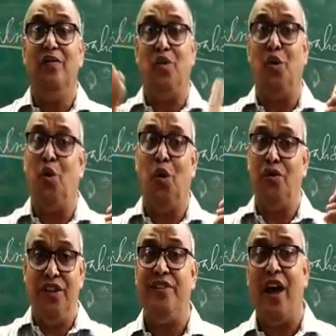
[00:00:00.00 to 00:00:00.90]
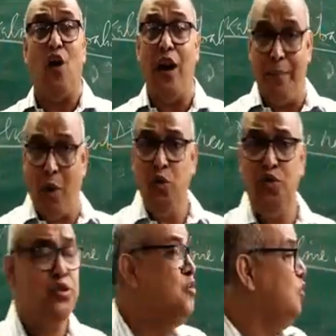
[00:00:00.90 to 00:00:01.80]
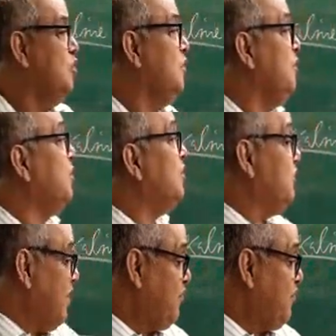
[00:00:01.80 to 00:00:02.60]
So these are all about. These